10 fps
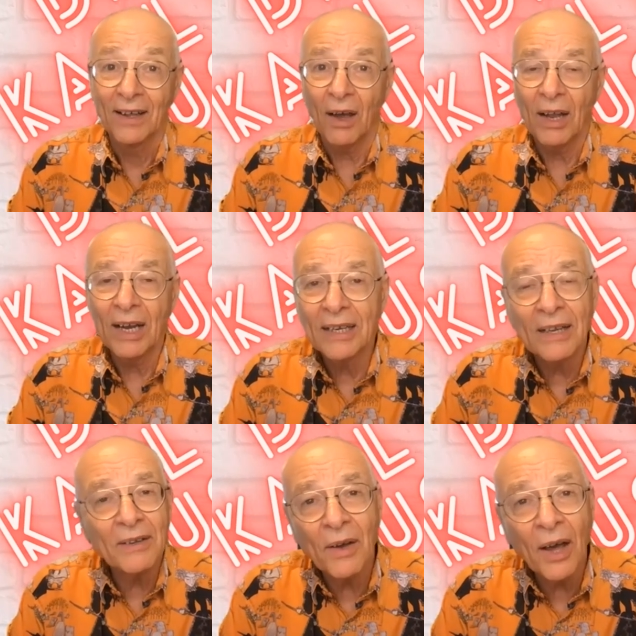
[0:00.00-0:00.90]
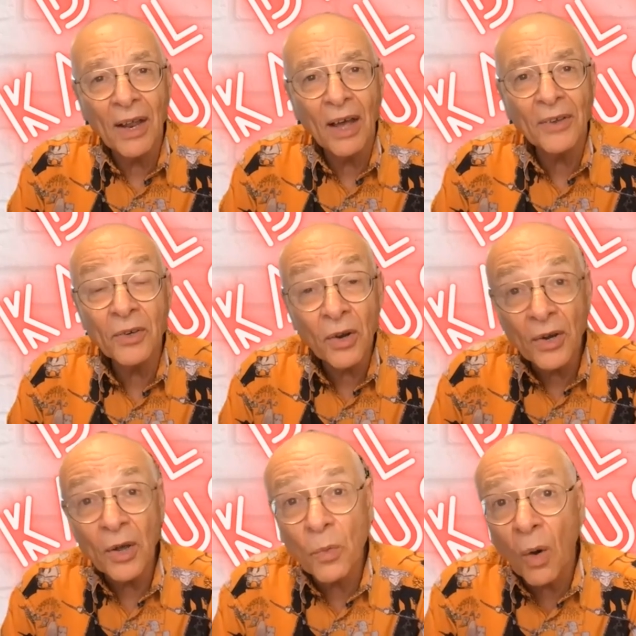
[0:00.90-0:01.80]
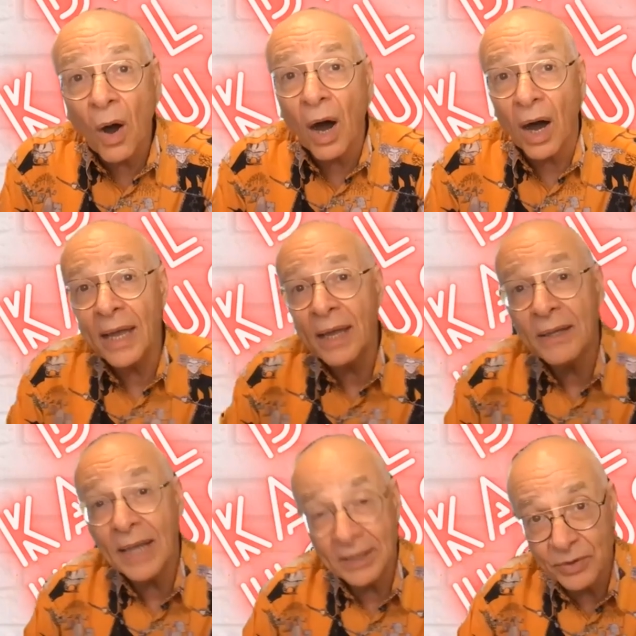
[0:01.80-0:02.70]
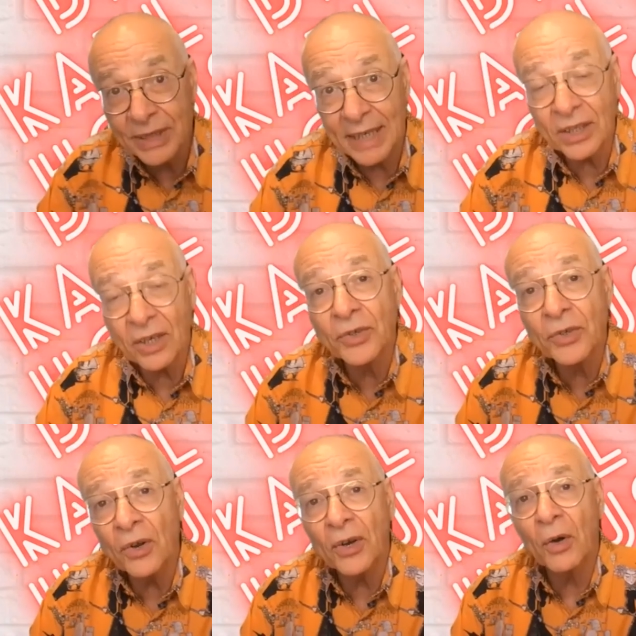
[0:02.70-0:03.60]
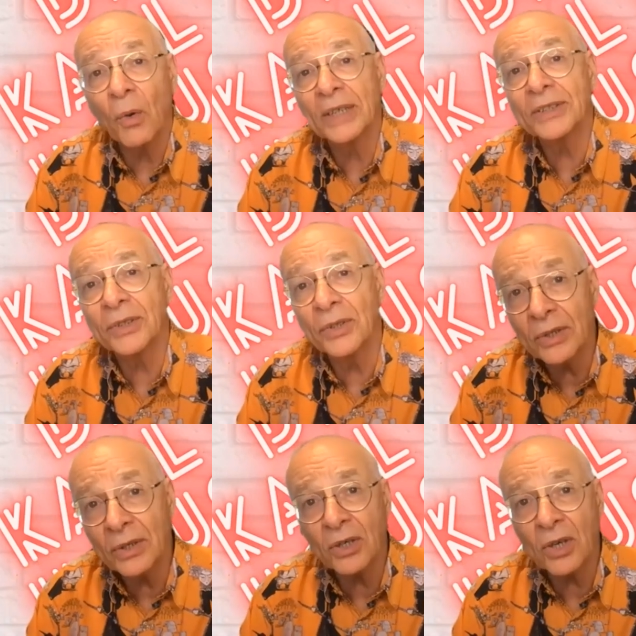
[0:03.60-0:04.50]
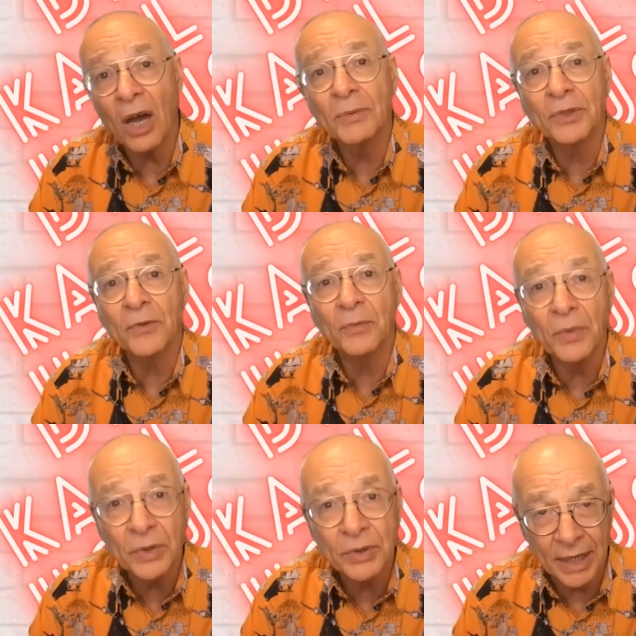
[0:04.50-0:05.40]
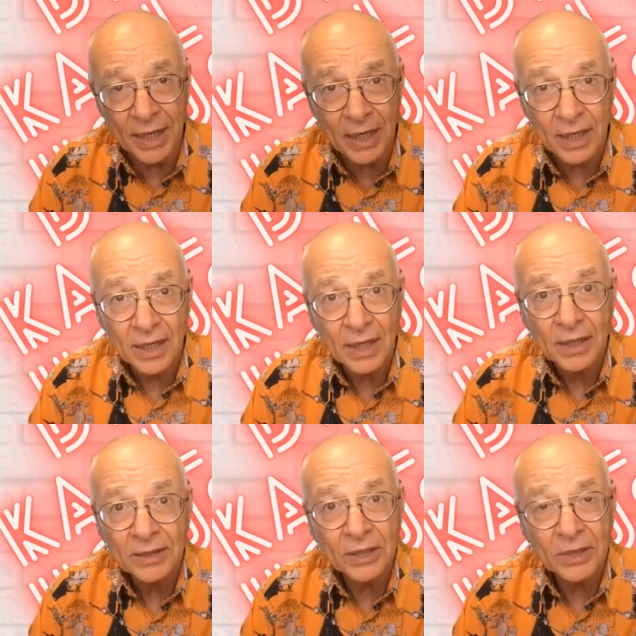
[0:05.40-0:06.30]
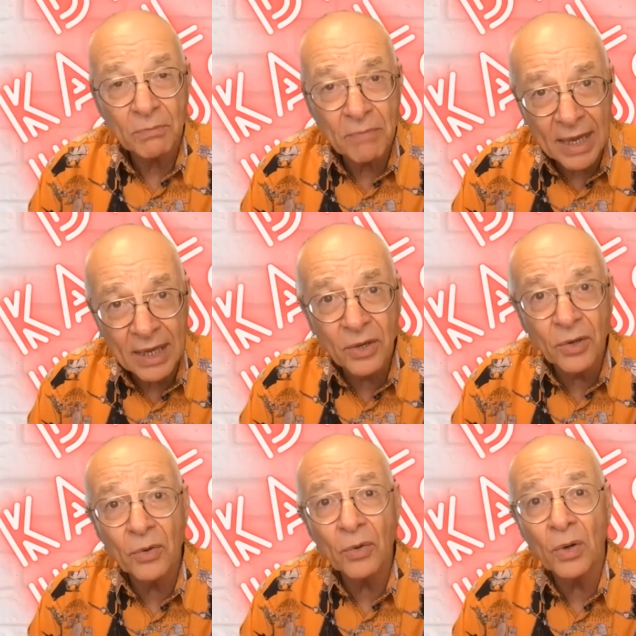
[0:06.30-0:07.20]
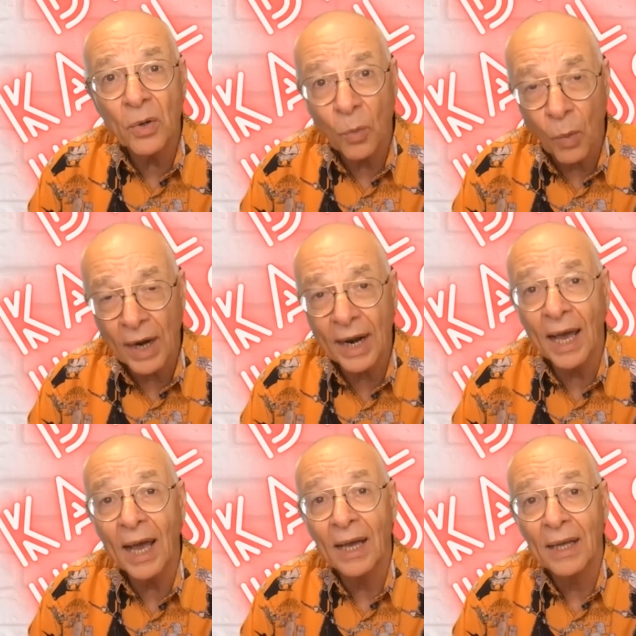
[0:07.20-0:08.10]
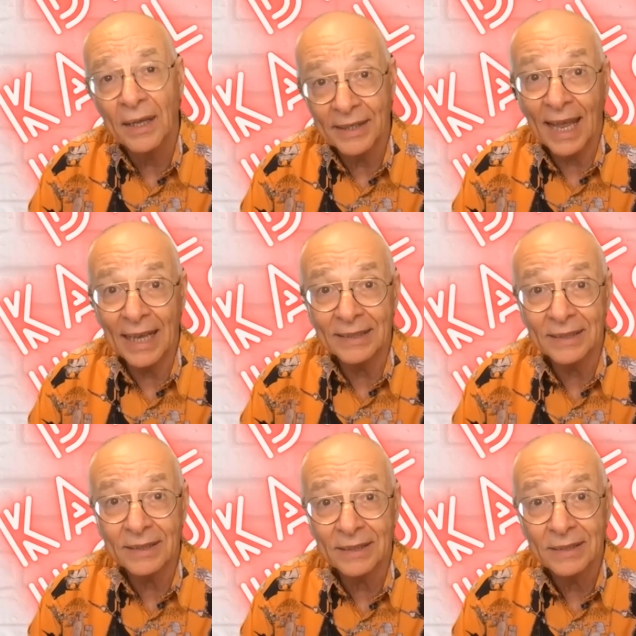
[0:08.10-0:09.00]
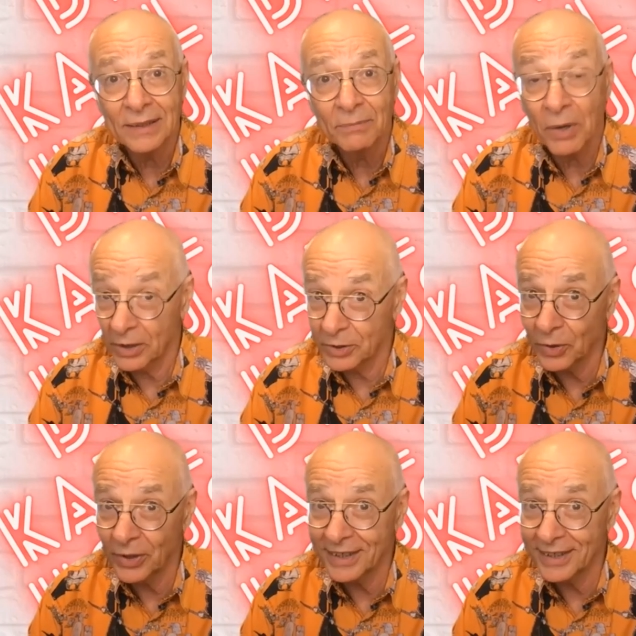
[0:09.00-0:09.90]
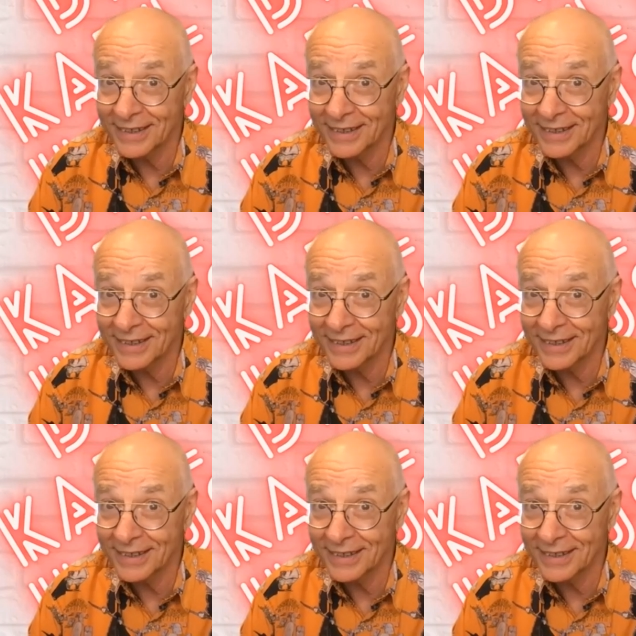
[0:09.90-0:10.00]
I do not know why. The answer is yes. And I do not know why certain types of music just make you wanna dance, but I enjoy it.